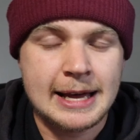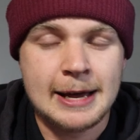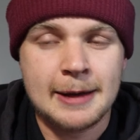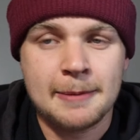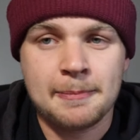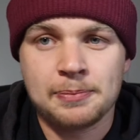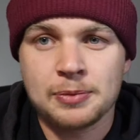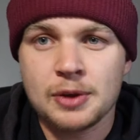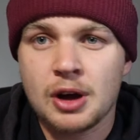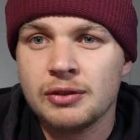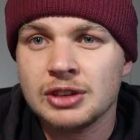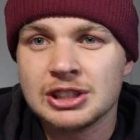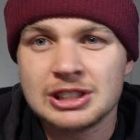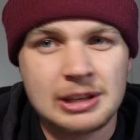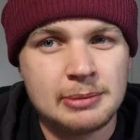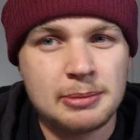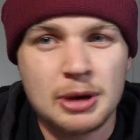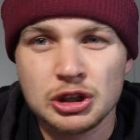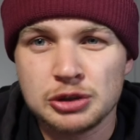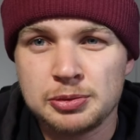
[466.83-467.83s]

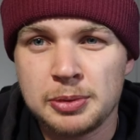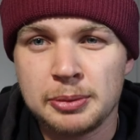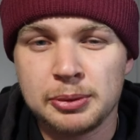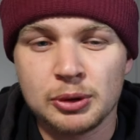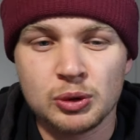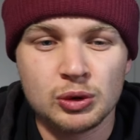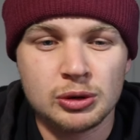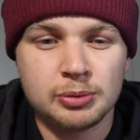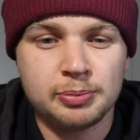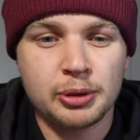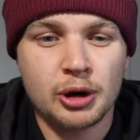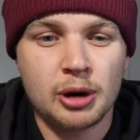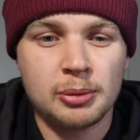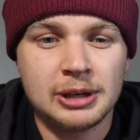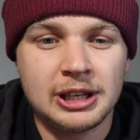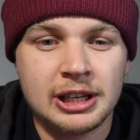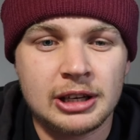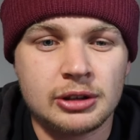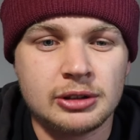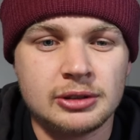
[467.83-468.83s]
Obviously, most people
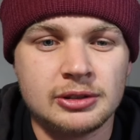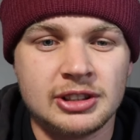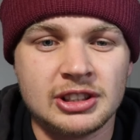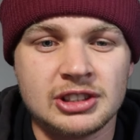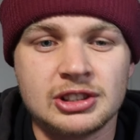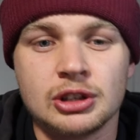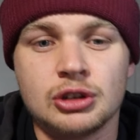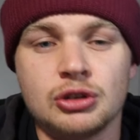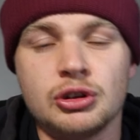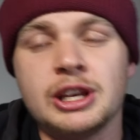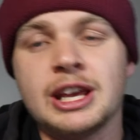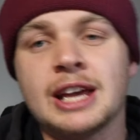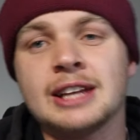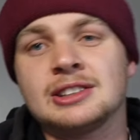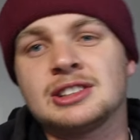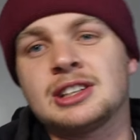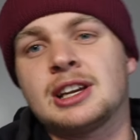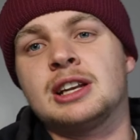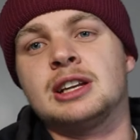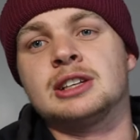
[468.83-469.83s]
would probably
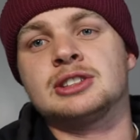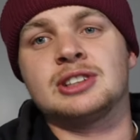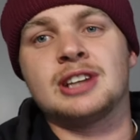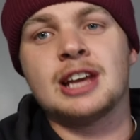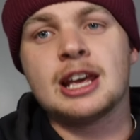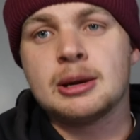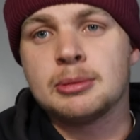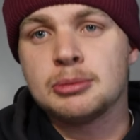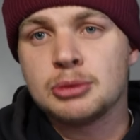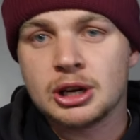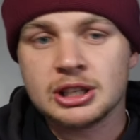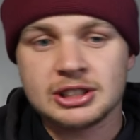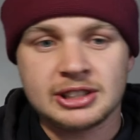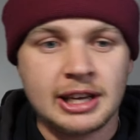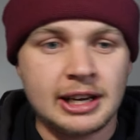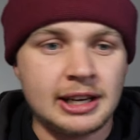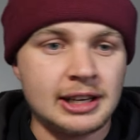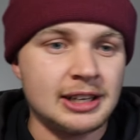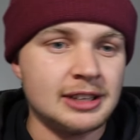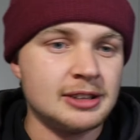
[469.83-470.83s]
disagree and say, listen,
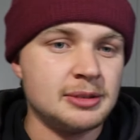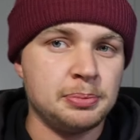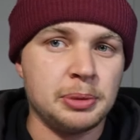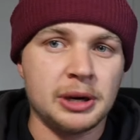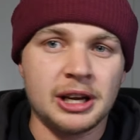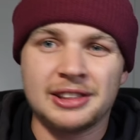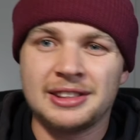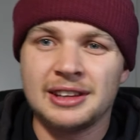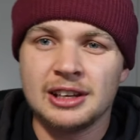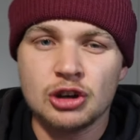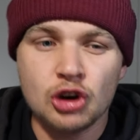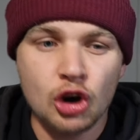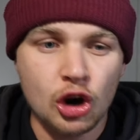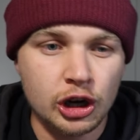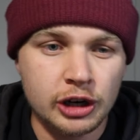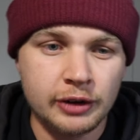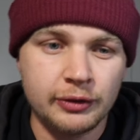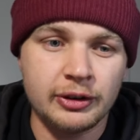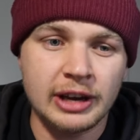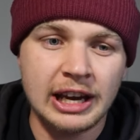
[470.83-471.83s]
Edinburgh is getting it. But I
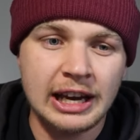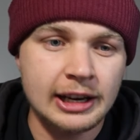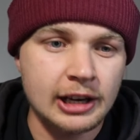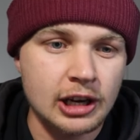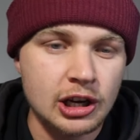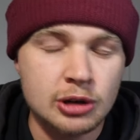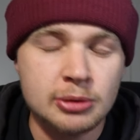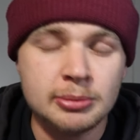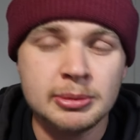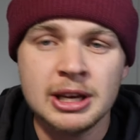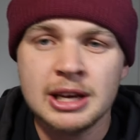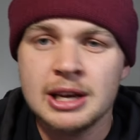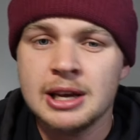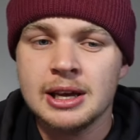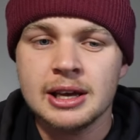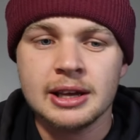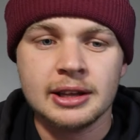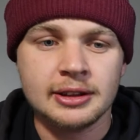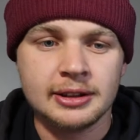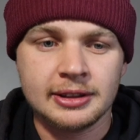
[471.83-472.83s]
think Cardiff at
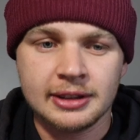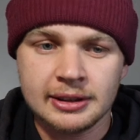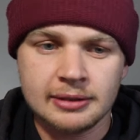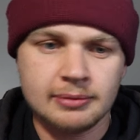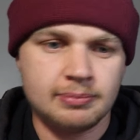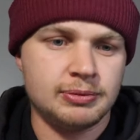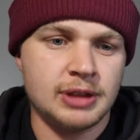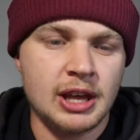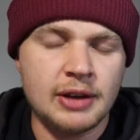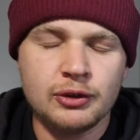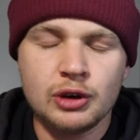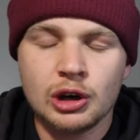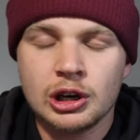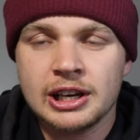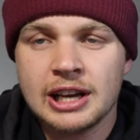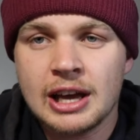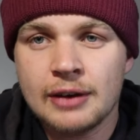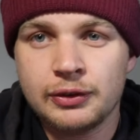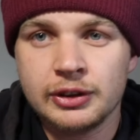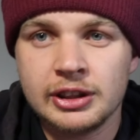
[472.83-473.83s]
home,
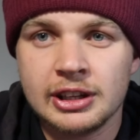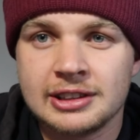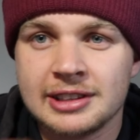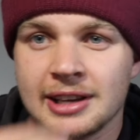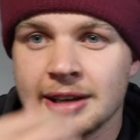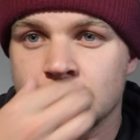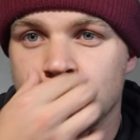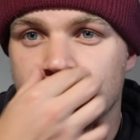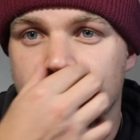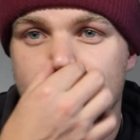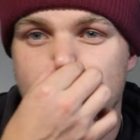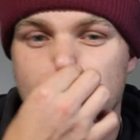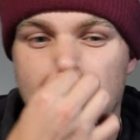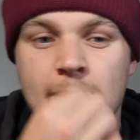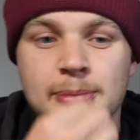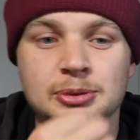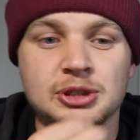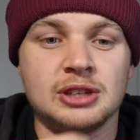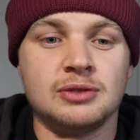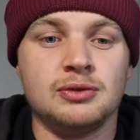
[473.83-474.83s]
they've got enough in the tank to
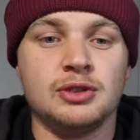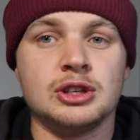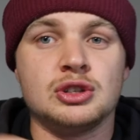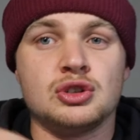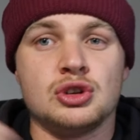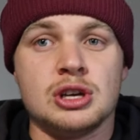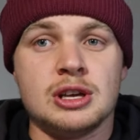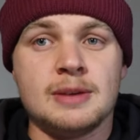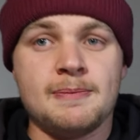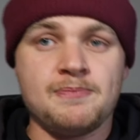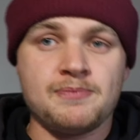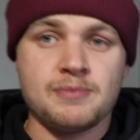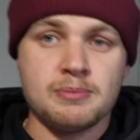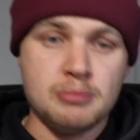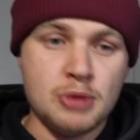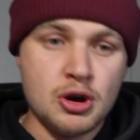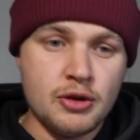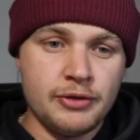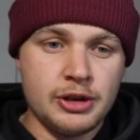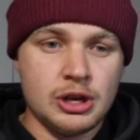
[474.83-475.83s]
get the upset victory.
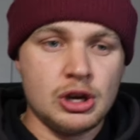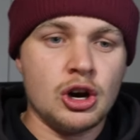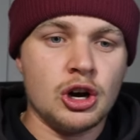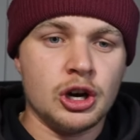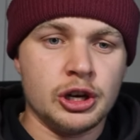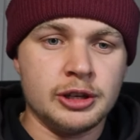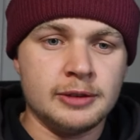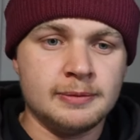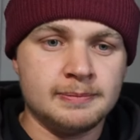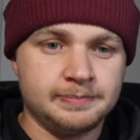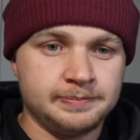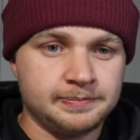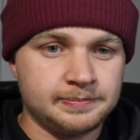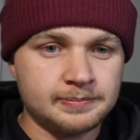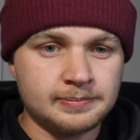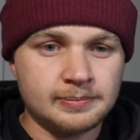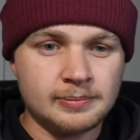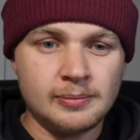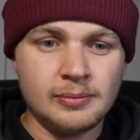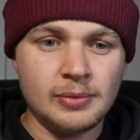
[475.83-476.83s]
Moving on
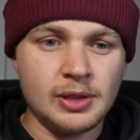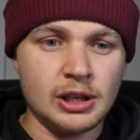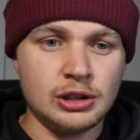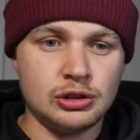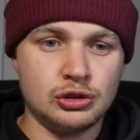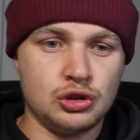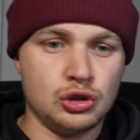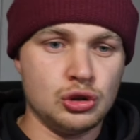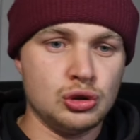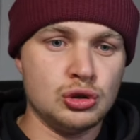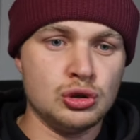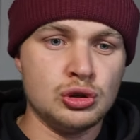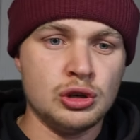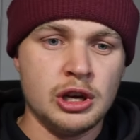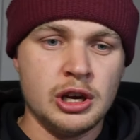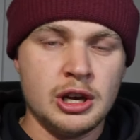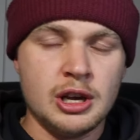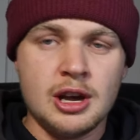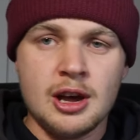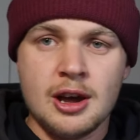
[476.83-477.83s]

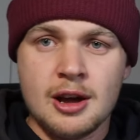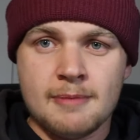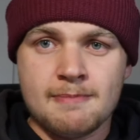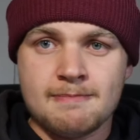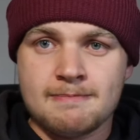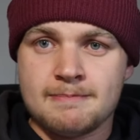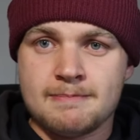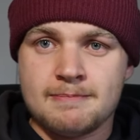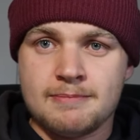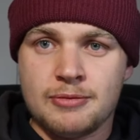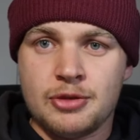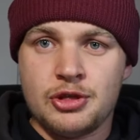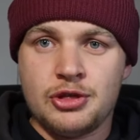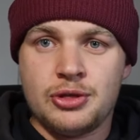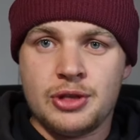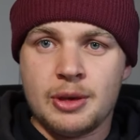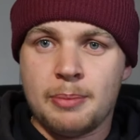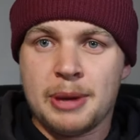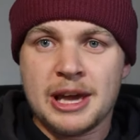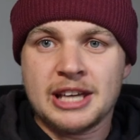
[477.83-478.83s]
to
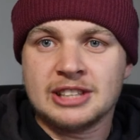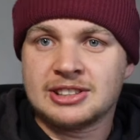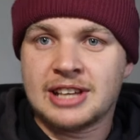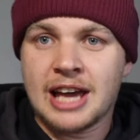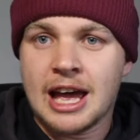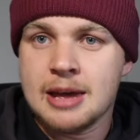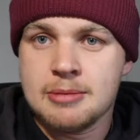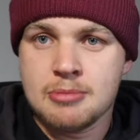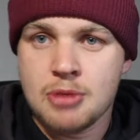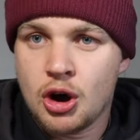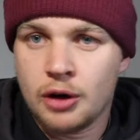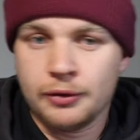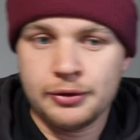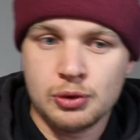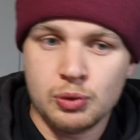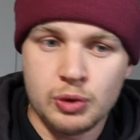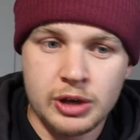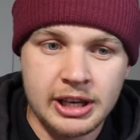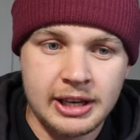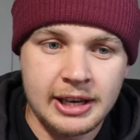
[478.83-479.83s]
the best game
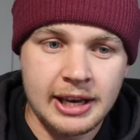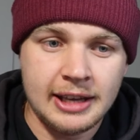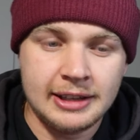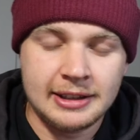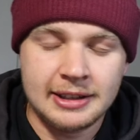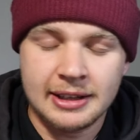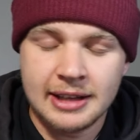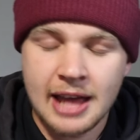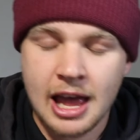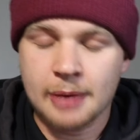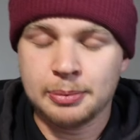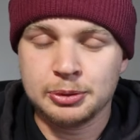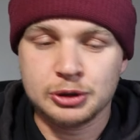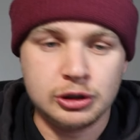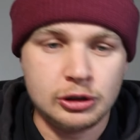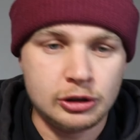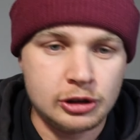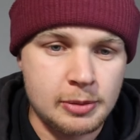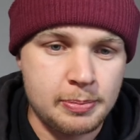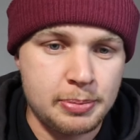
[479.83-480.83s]
of the weekend,
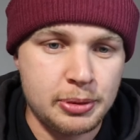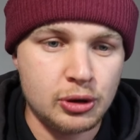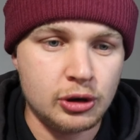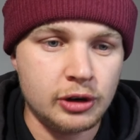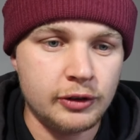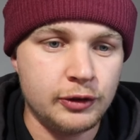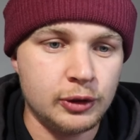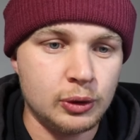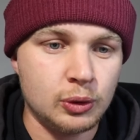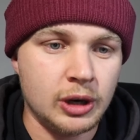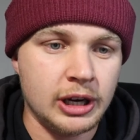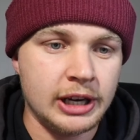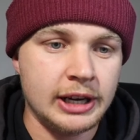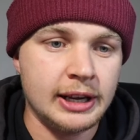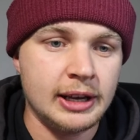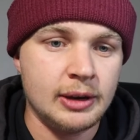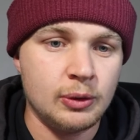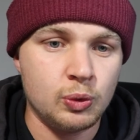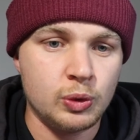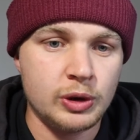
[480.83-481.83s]
absolutely beautiful
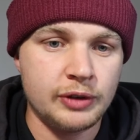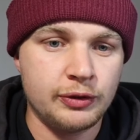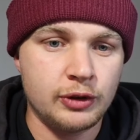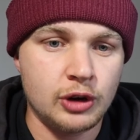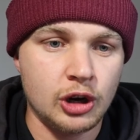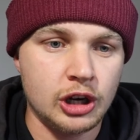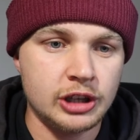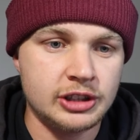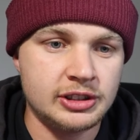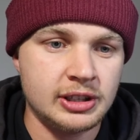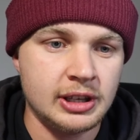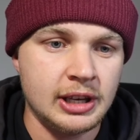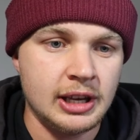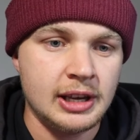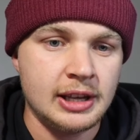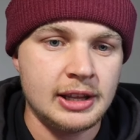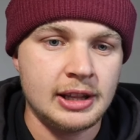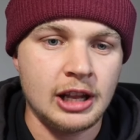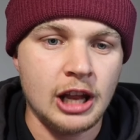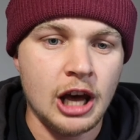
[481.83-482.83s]
one. We've
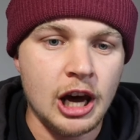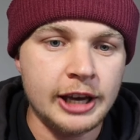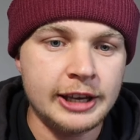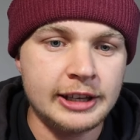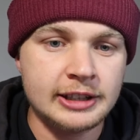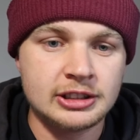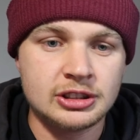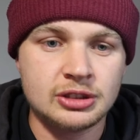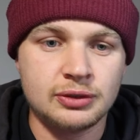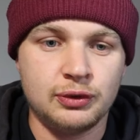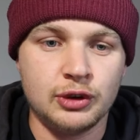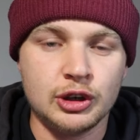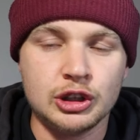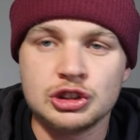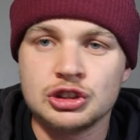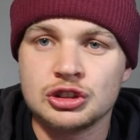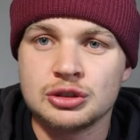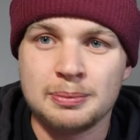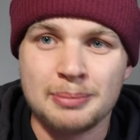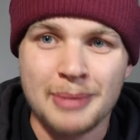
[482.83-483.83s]
got Lions
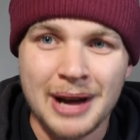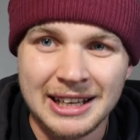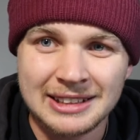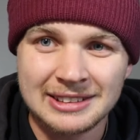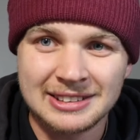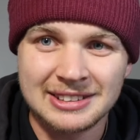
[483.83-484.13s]
versus